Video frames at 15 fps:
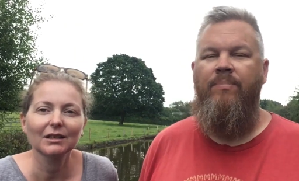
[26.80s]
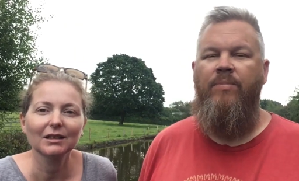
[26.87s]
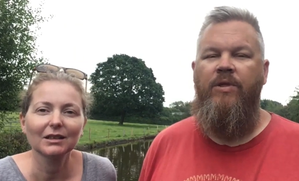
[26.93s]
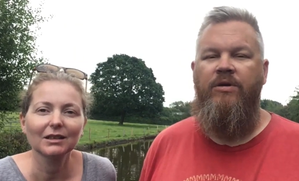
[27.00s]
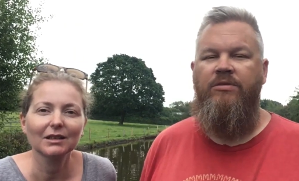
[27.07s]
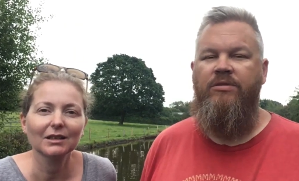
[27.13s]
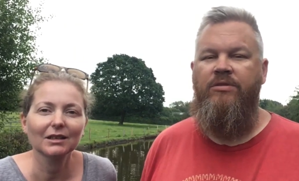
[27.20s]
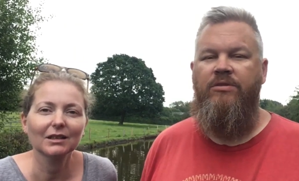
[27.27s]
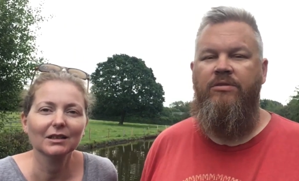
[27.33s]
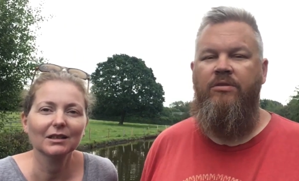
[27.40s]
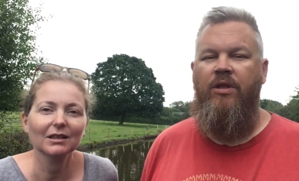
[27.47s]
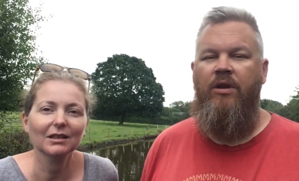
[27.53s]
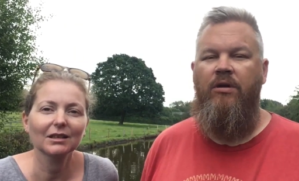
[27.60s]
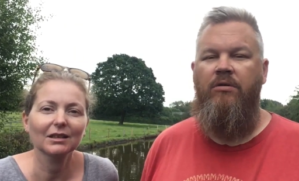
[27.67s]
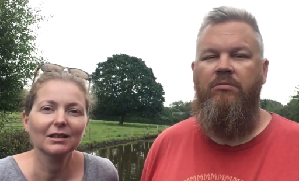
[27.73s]
Speaker 1: There's,
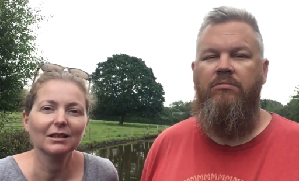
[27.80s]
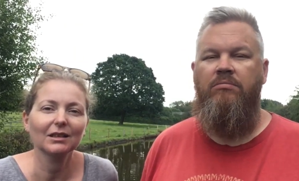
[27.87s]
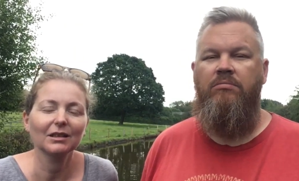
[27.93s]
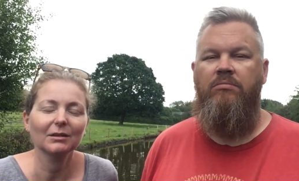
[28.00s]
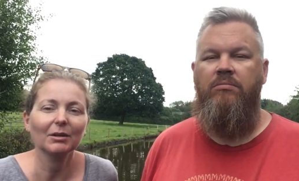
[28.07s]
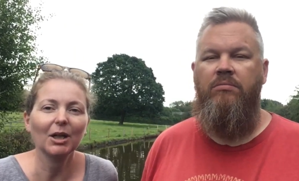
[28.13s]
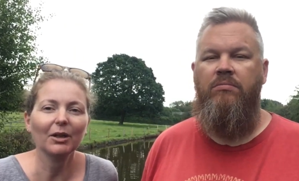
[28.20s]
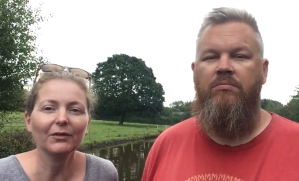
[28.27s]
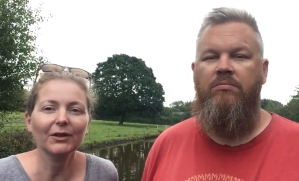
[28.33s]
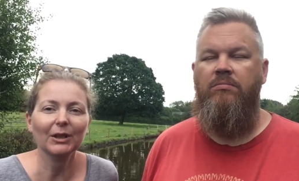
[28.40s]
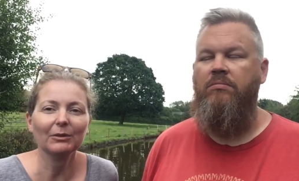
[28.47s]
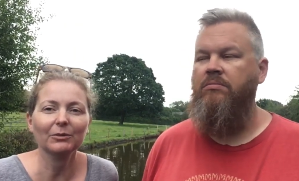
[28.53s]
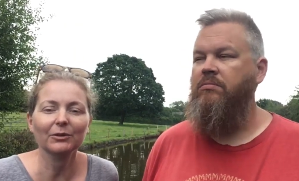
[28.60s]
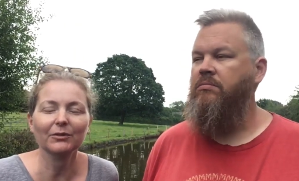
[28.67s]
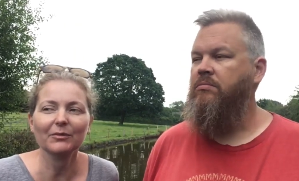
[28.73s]
you know,
Speaker 2: well, half an hour
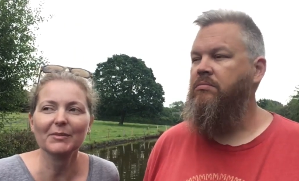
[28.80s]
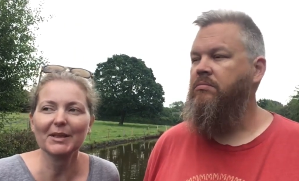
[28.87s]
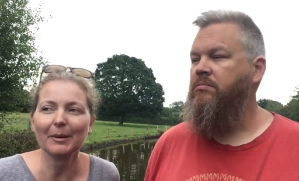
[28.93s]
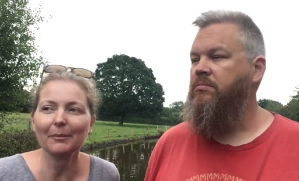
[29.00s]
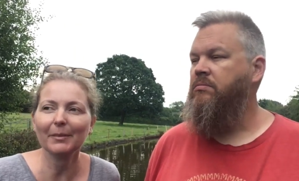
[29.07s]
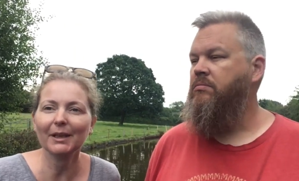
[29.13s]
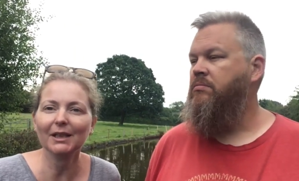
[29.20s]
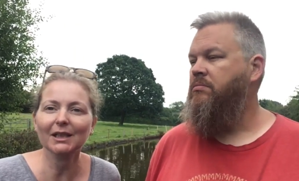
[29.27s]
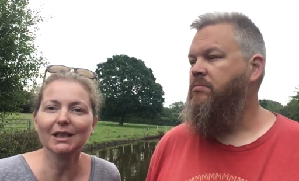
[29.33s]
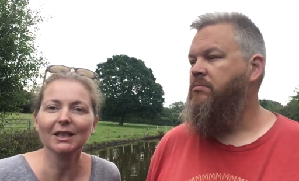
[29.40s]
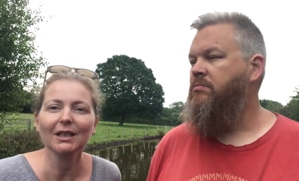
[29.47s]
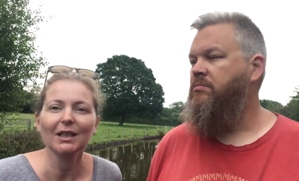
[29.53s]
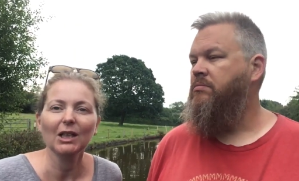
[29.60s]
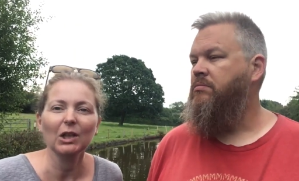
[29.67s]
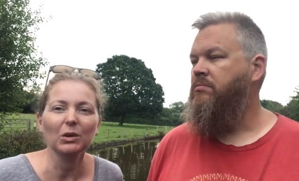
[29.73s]
walk from Sandbach,
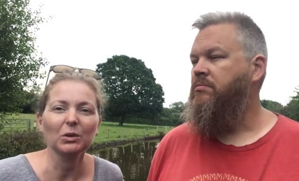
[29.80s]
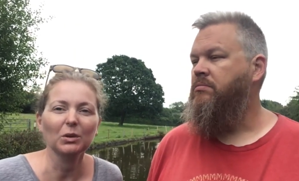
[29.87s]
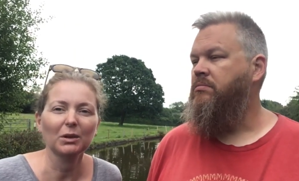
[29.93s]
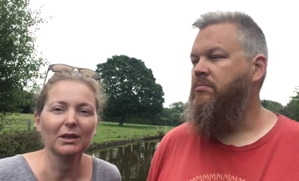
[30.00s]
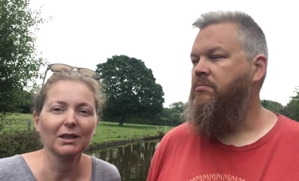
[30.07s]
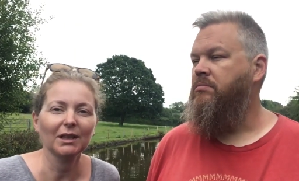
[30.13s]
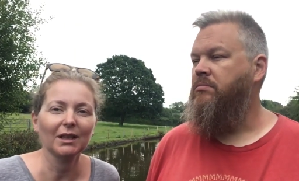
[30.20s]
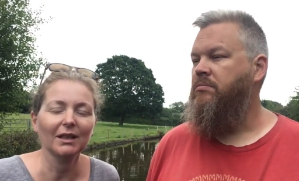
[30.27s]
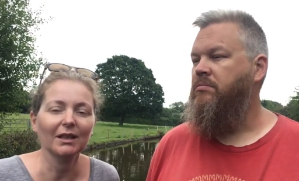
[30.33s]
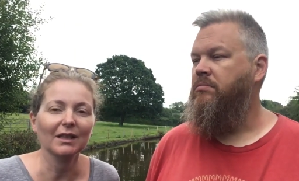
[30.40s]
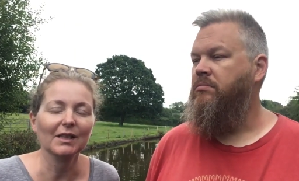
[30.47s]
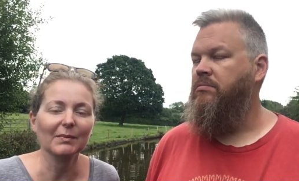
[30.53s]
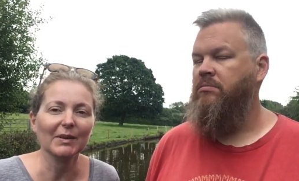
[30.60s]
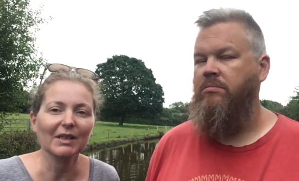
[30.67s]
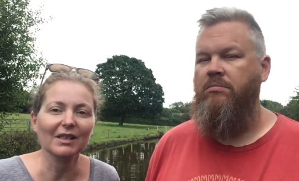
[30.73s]
or an
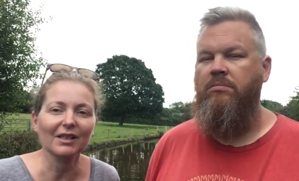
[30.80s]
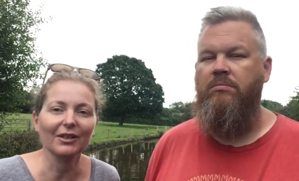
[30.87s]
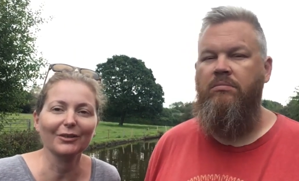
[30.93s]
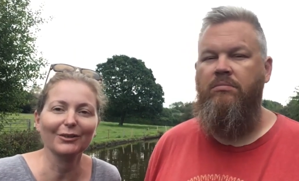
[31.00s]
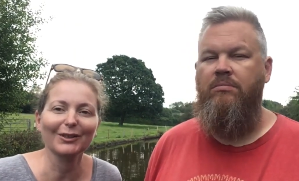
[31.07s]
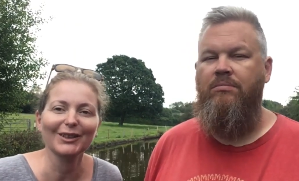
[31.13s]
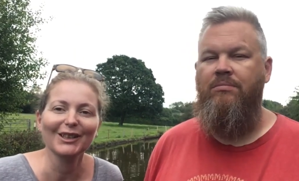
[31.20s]
expensive